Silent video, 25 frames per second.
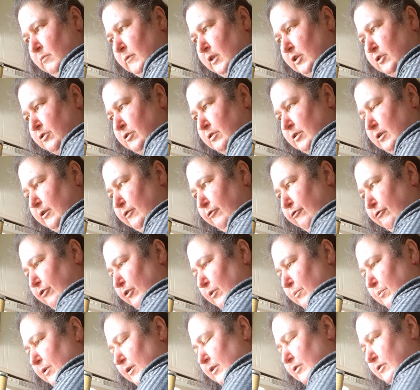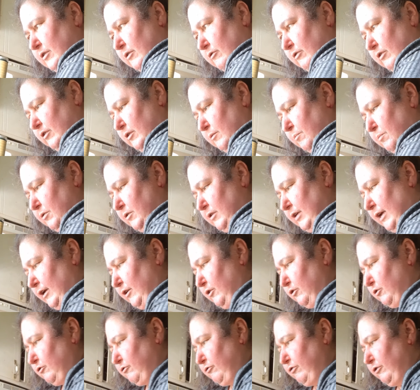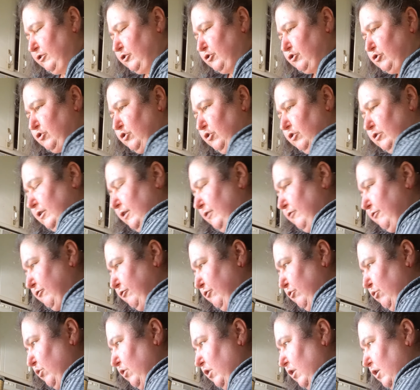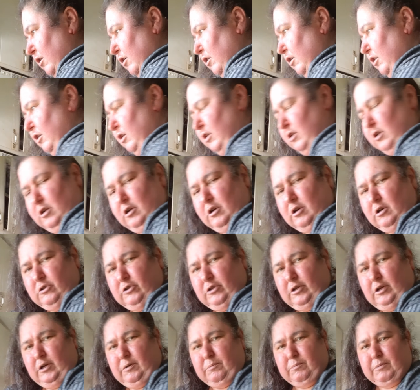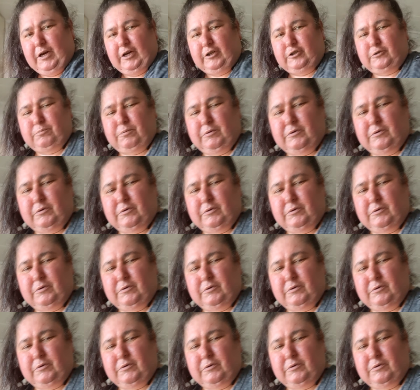sit a few minutes and let the potatoes finish cooking for the mashed